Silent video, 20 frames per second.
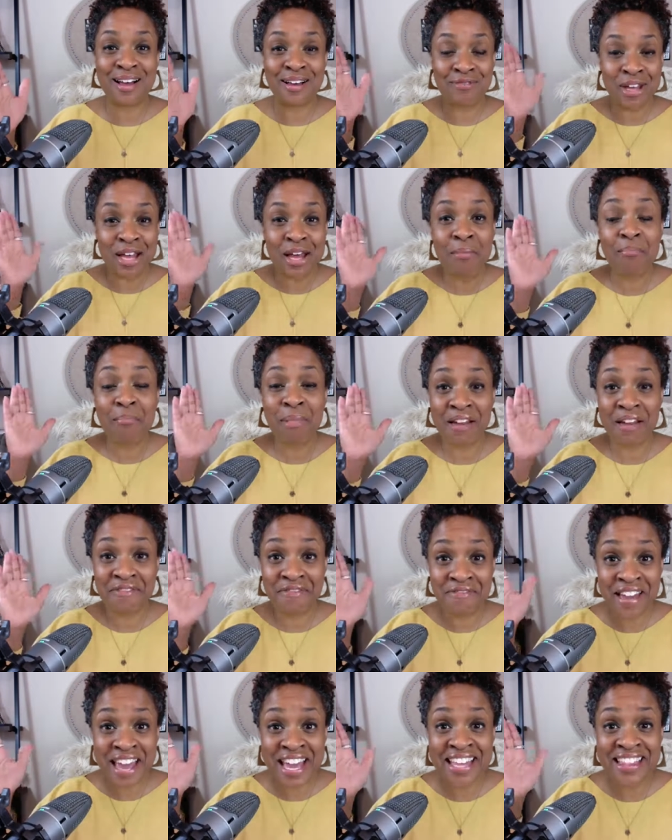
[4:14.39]
of my
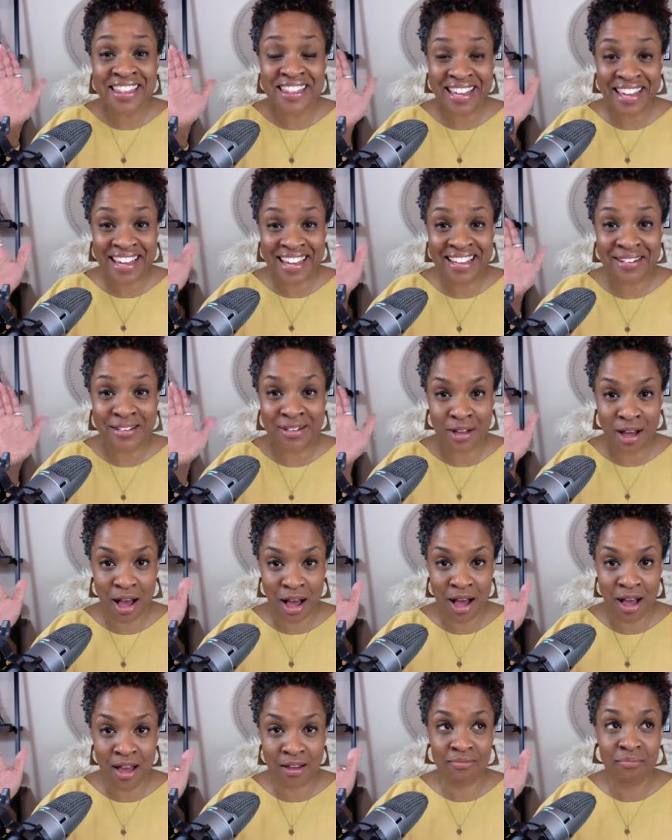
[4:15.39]
faith in
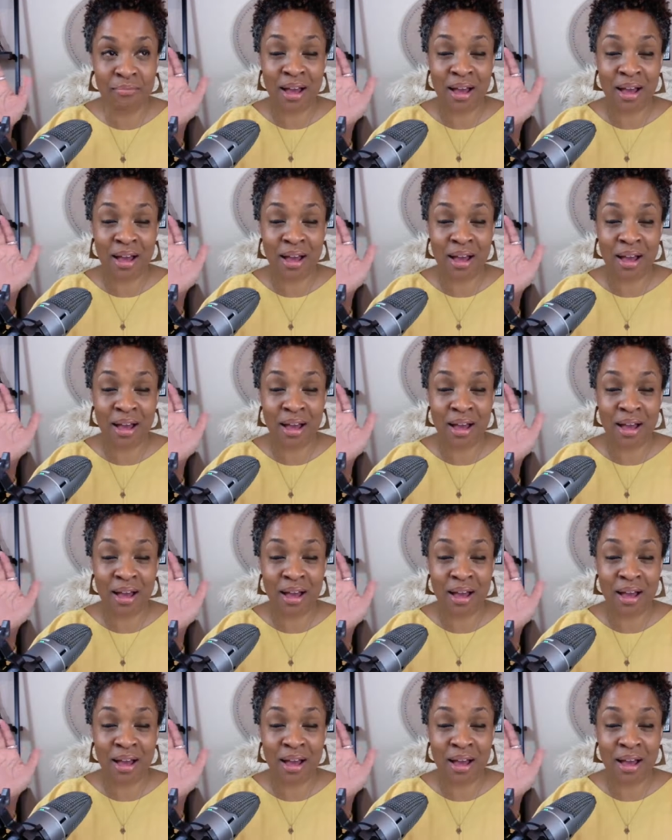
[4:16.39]
God,